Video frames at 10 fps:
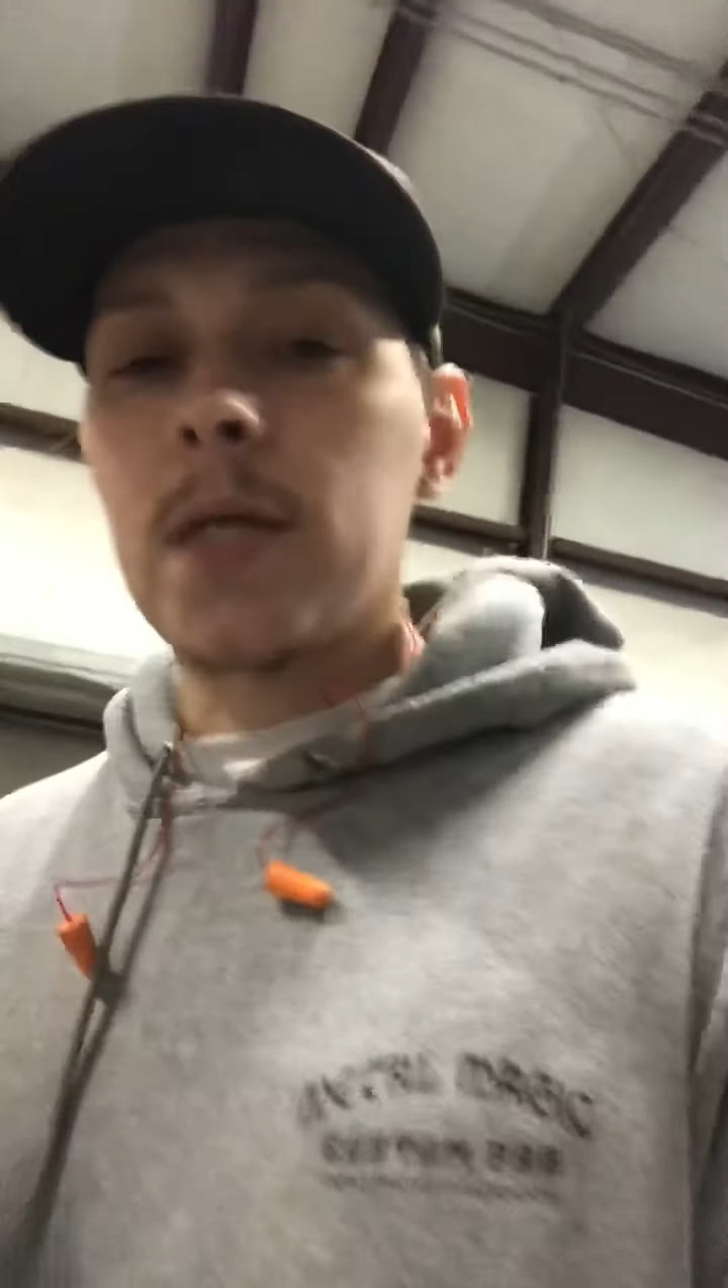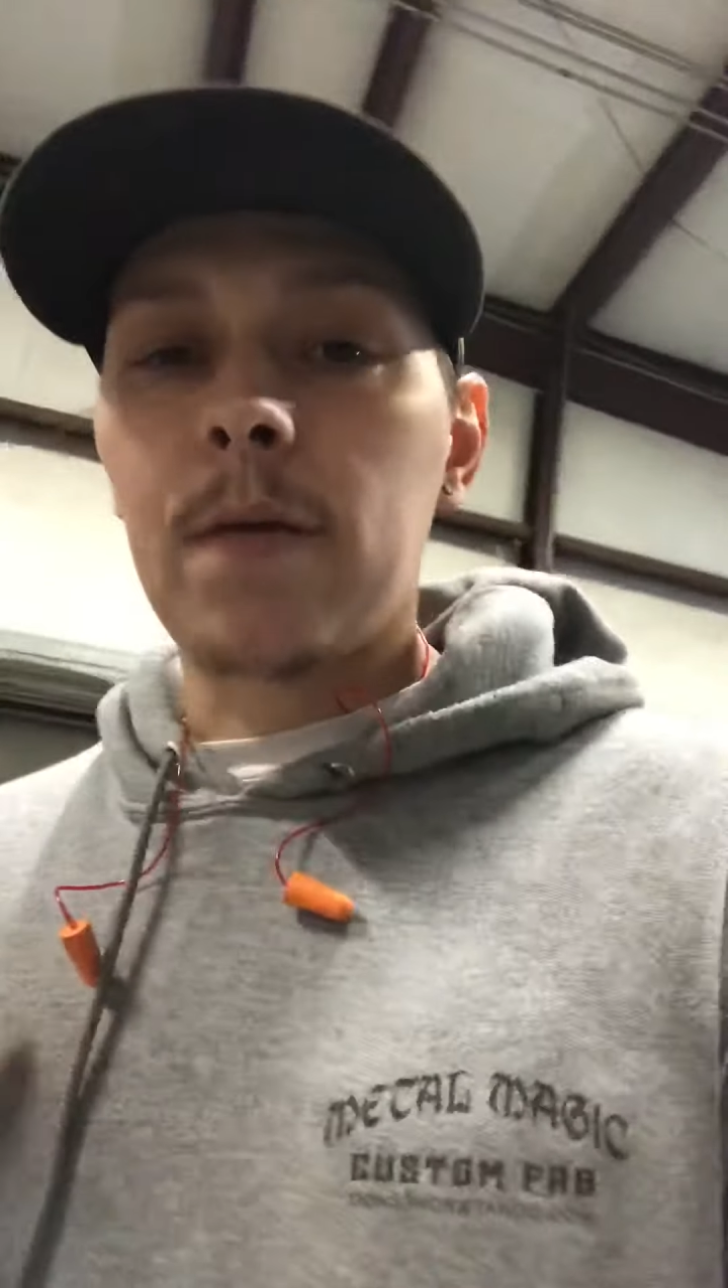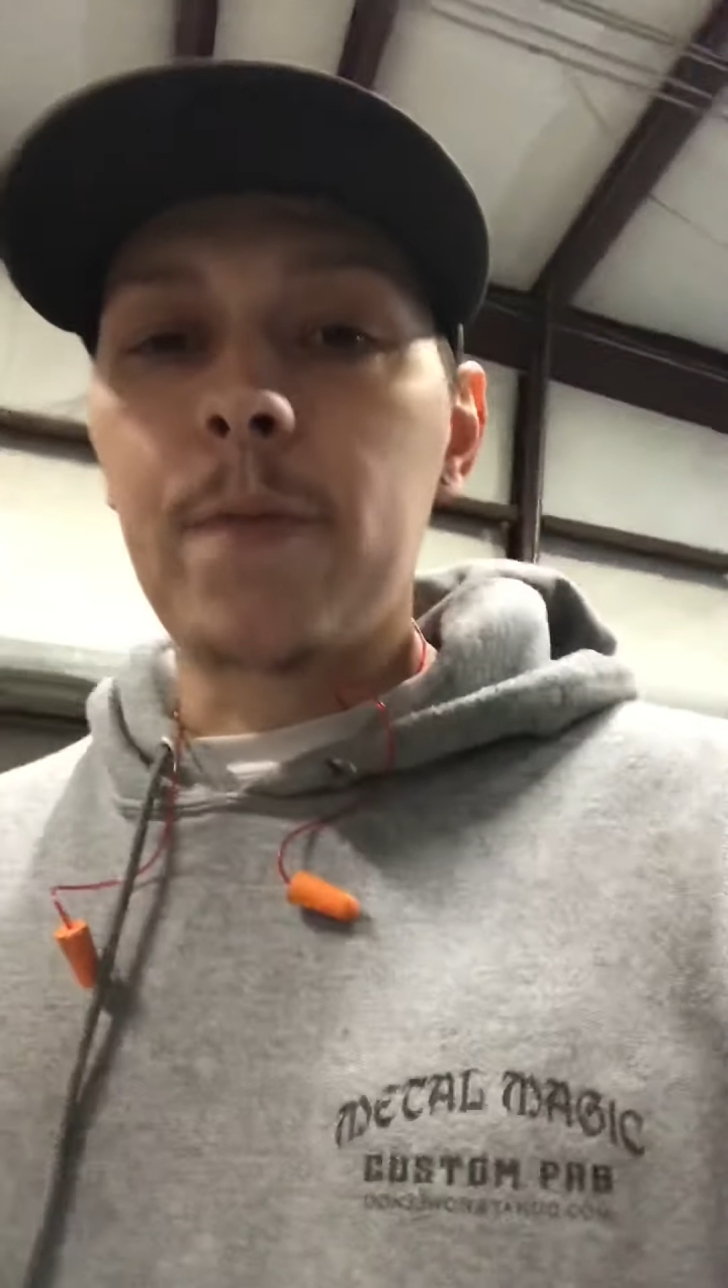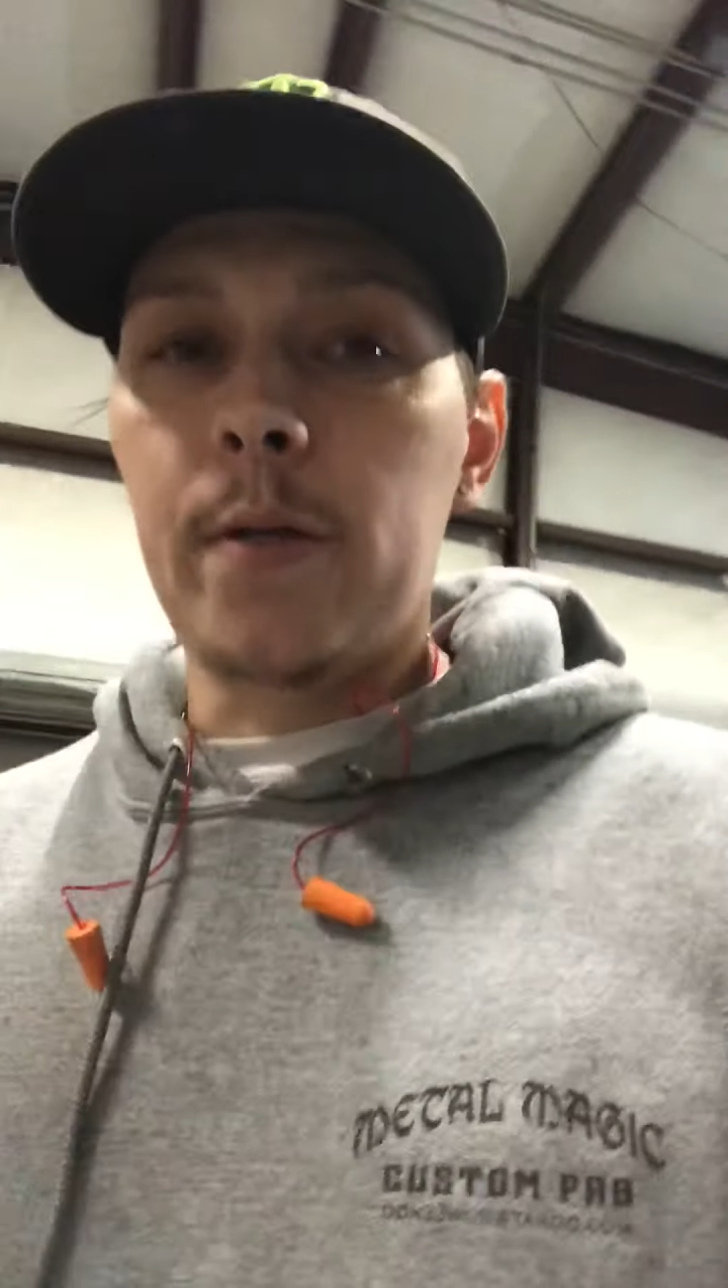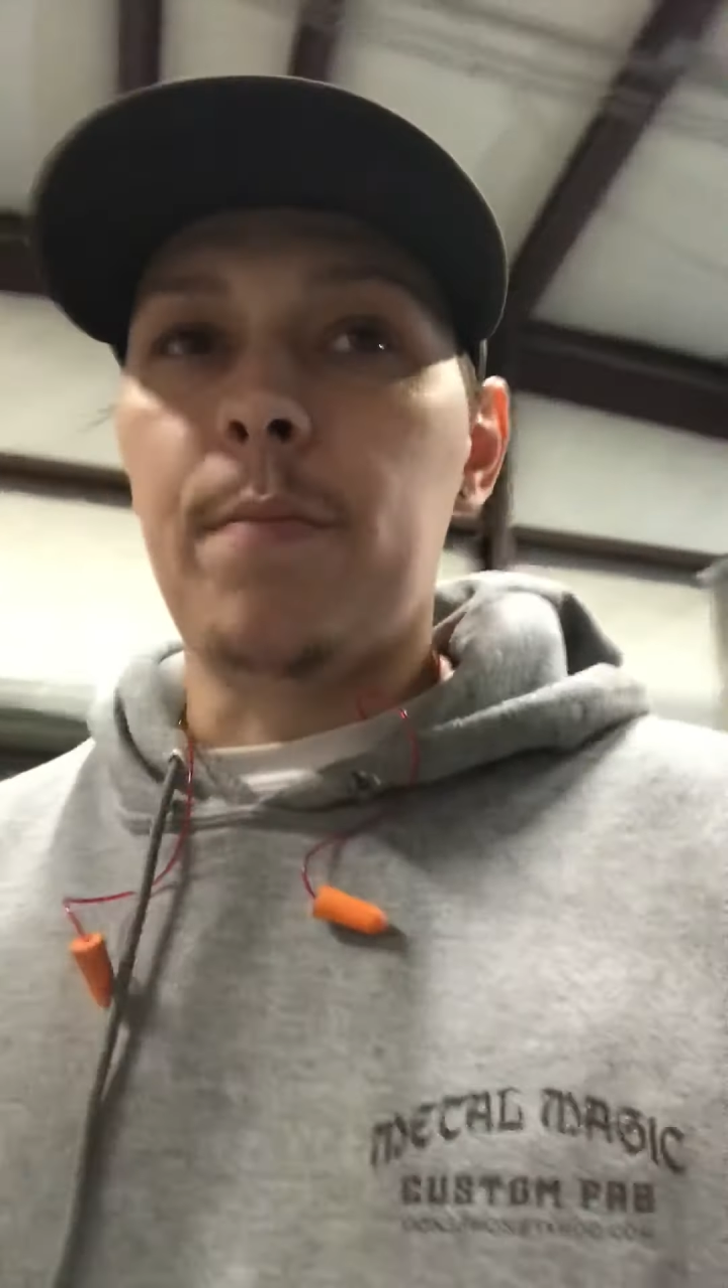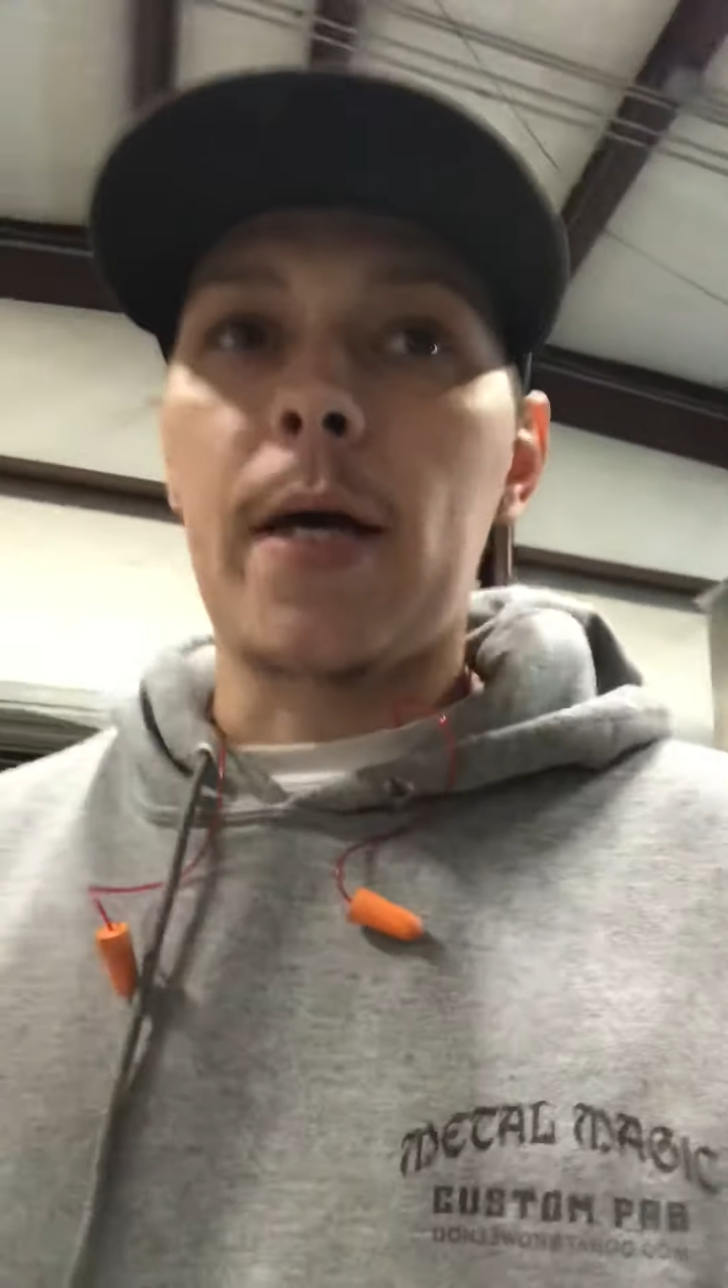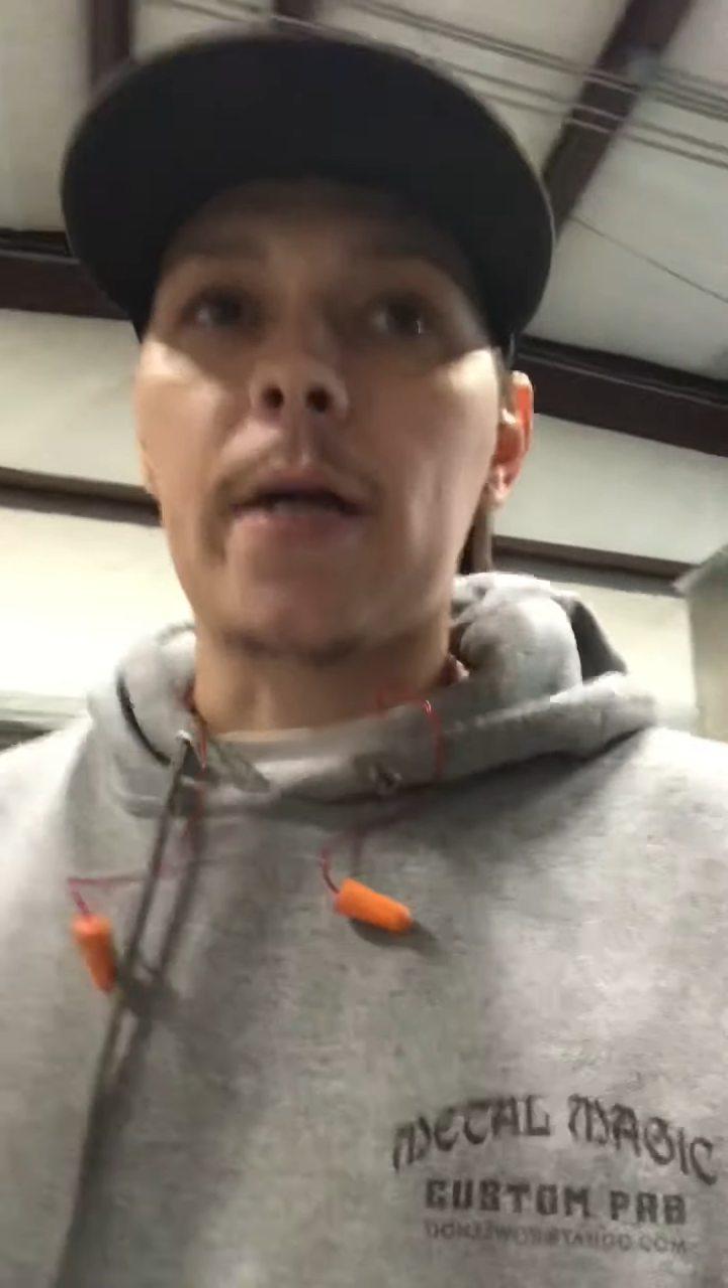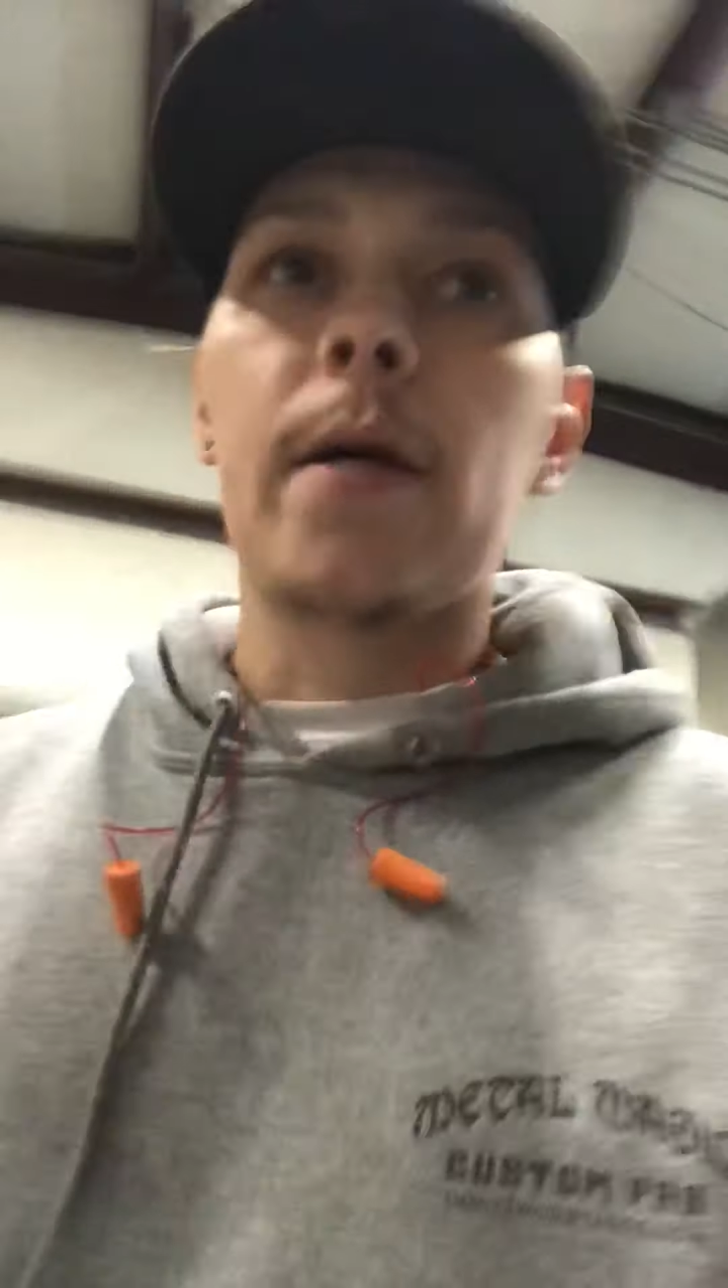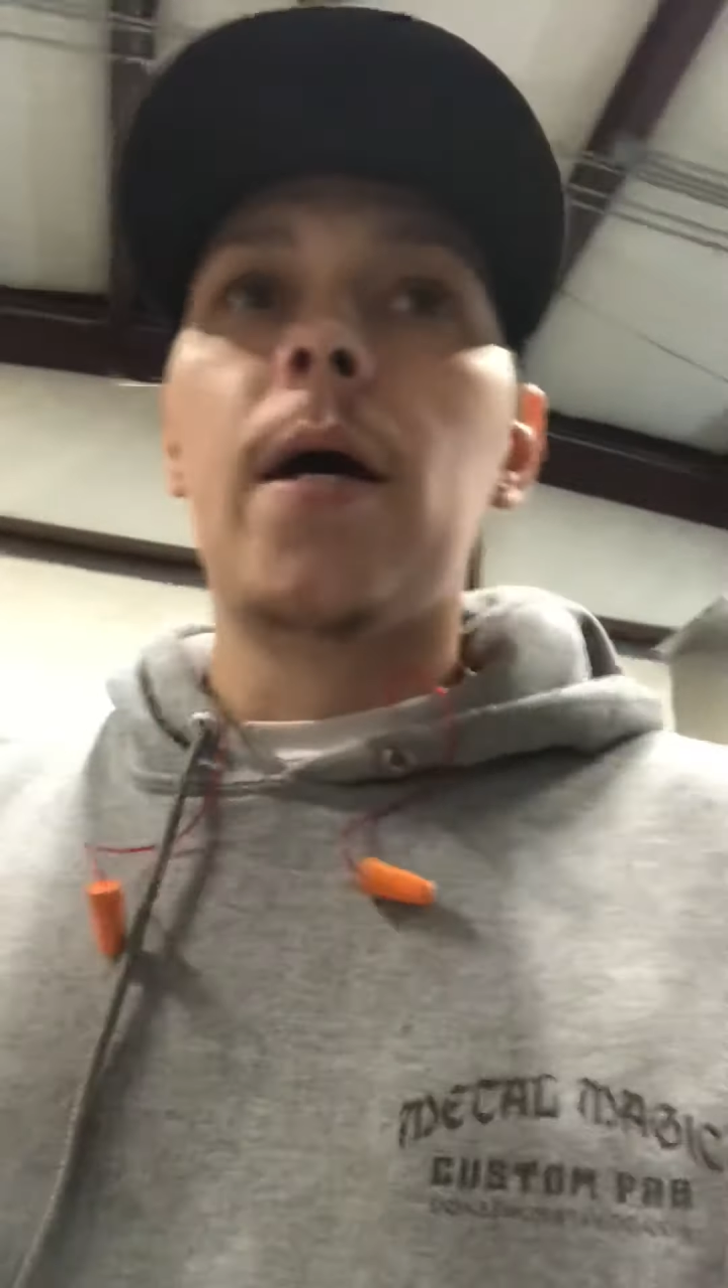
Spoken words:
like feedback.